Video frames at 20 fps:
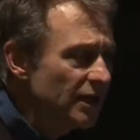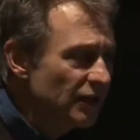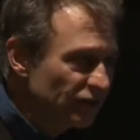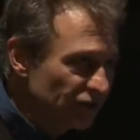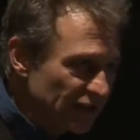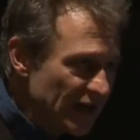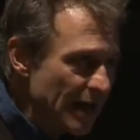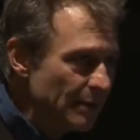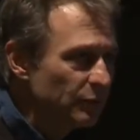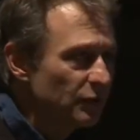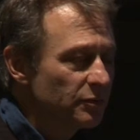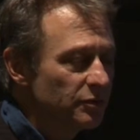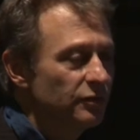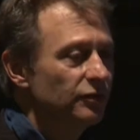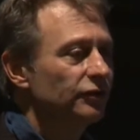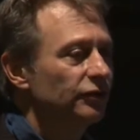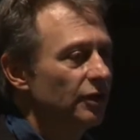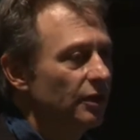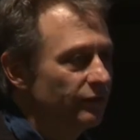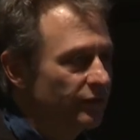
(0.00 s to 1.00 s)
he established
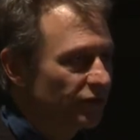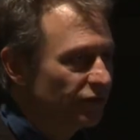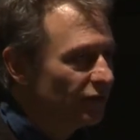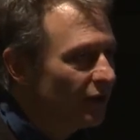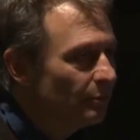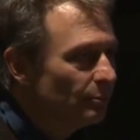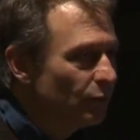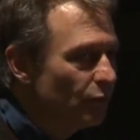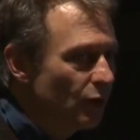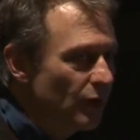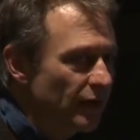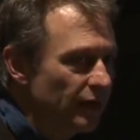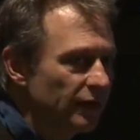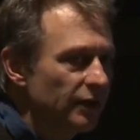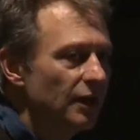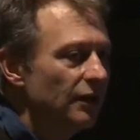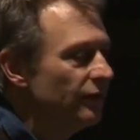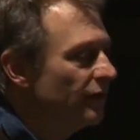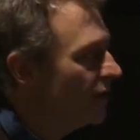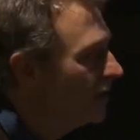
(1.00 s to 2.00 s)
himself at some point,
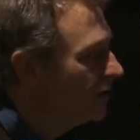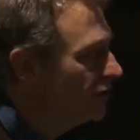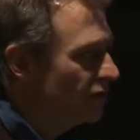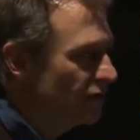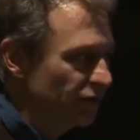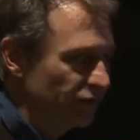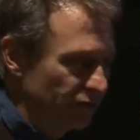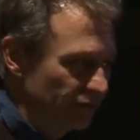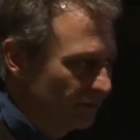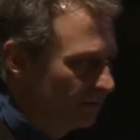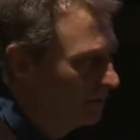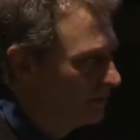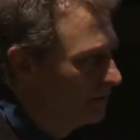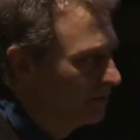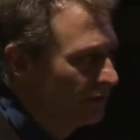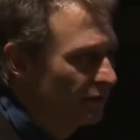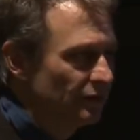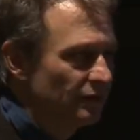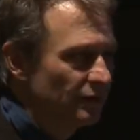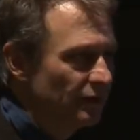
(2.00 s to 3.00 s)
and then just,
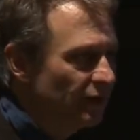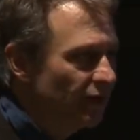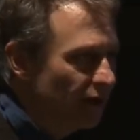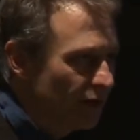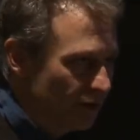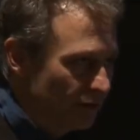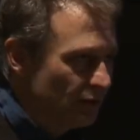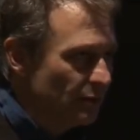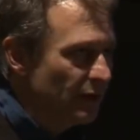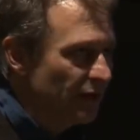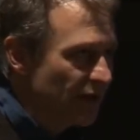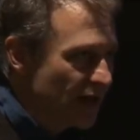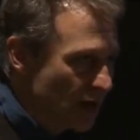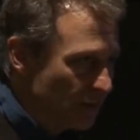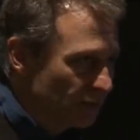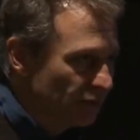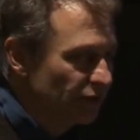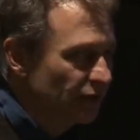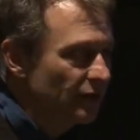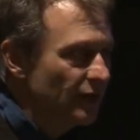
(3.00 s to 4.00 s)
you know, I mean, that
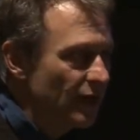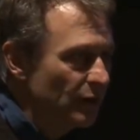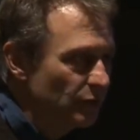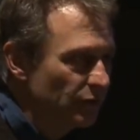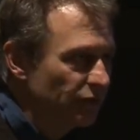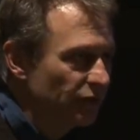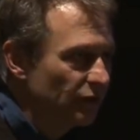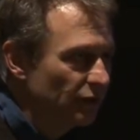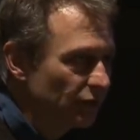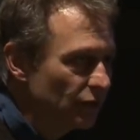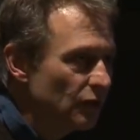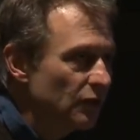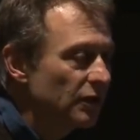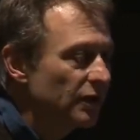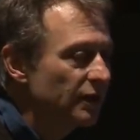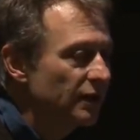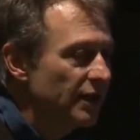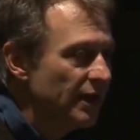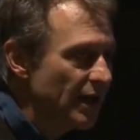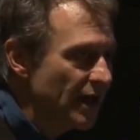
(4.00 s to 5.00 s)
was the
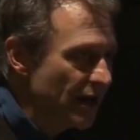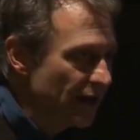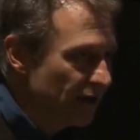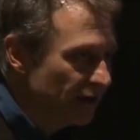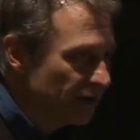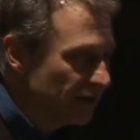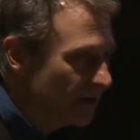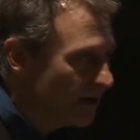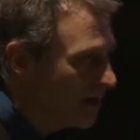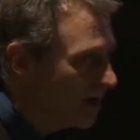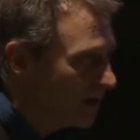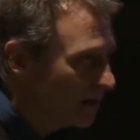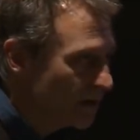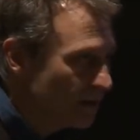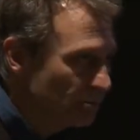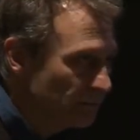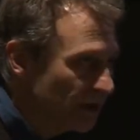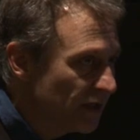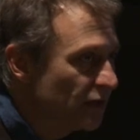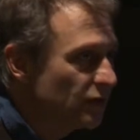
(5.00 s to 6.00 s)
look. He had a
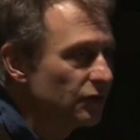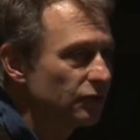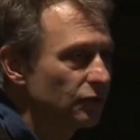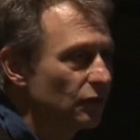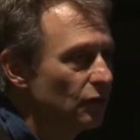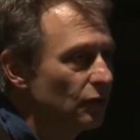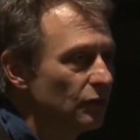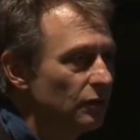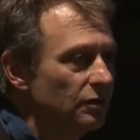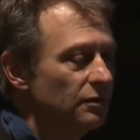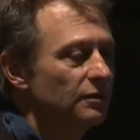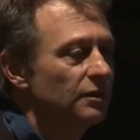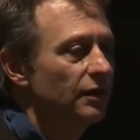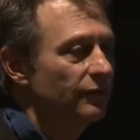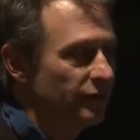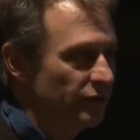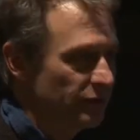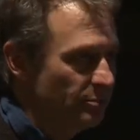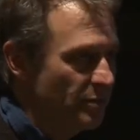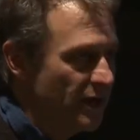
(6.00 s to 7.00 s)
complete control
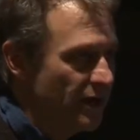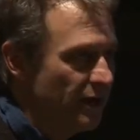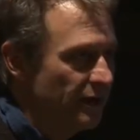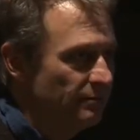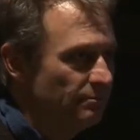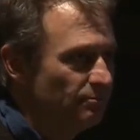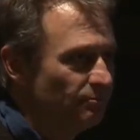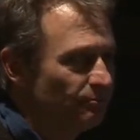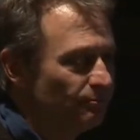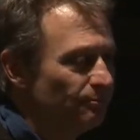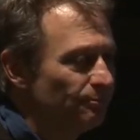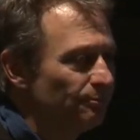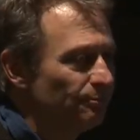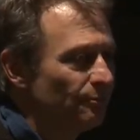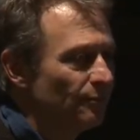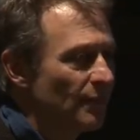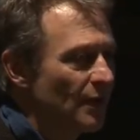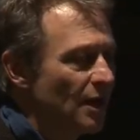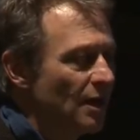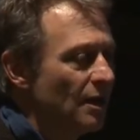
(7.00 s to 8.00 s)
of his pen,
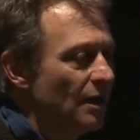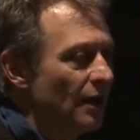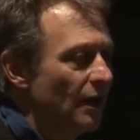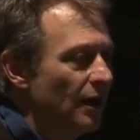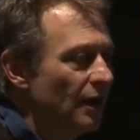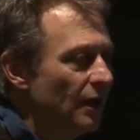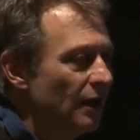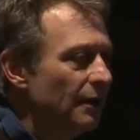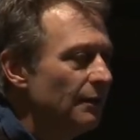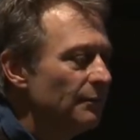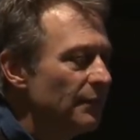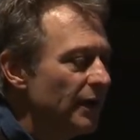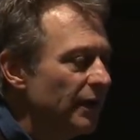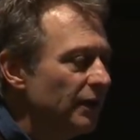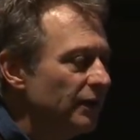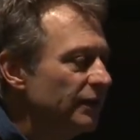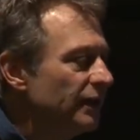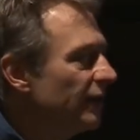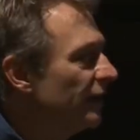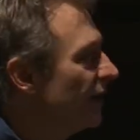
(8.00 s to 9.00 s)
and he
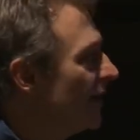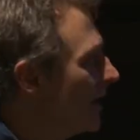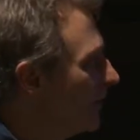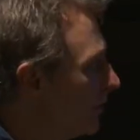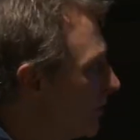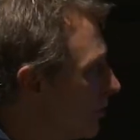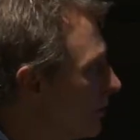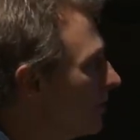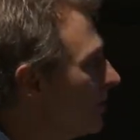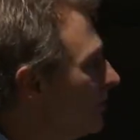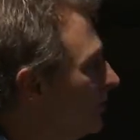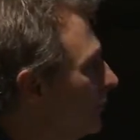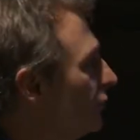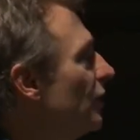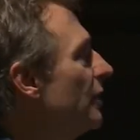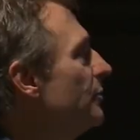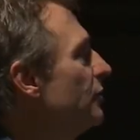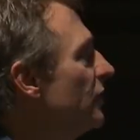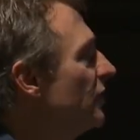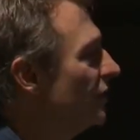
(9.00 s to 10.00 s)
did it. Now the early
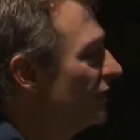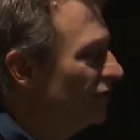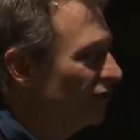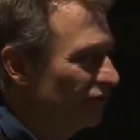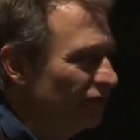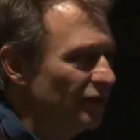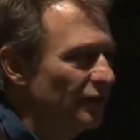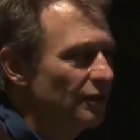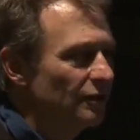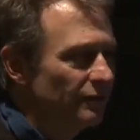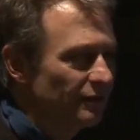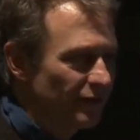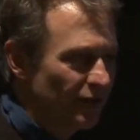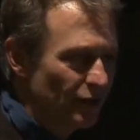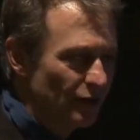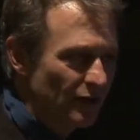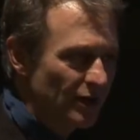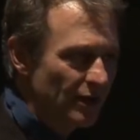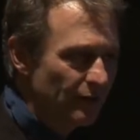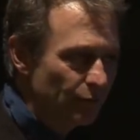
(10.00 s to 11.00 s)
strips you can see are
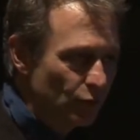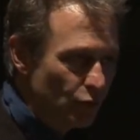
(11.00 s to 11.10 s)
kind of